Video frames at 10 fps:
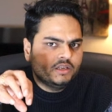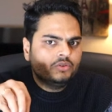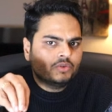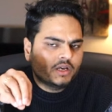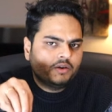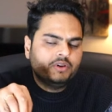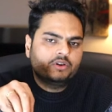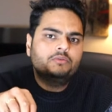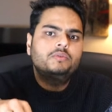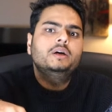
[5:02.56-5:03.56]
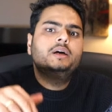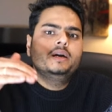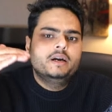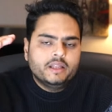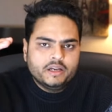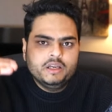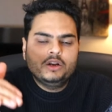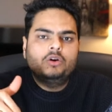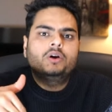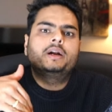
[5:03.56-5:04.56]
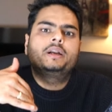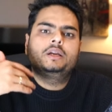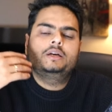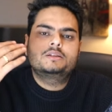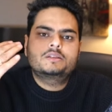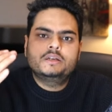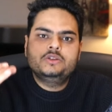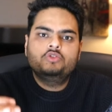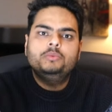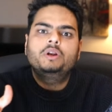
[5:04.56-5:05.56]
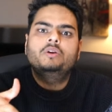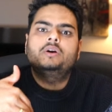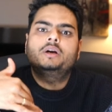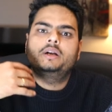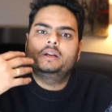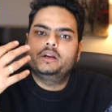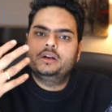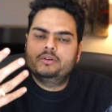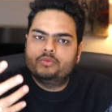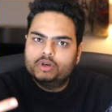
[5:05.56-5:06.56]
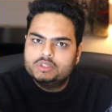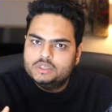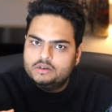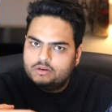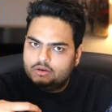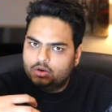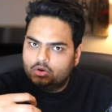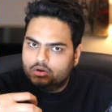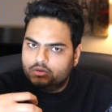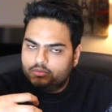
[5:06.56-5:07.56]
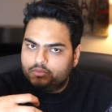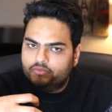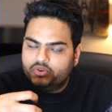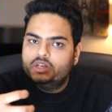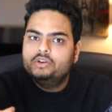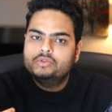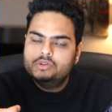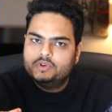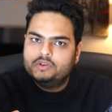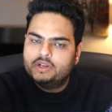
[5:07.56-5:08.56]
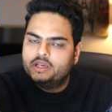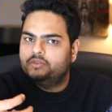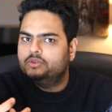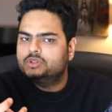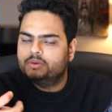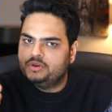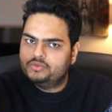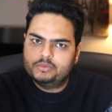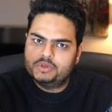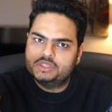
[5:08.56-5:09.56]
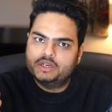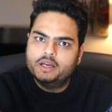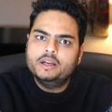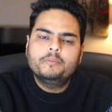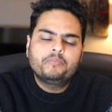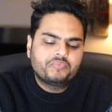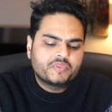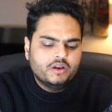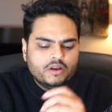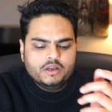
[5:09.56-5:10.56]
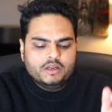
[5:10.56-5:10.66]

get into the habit of reading long articles consuming long content watching long videos which will give you some information right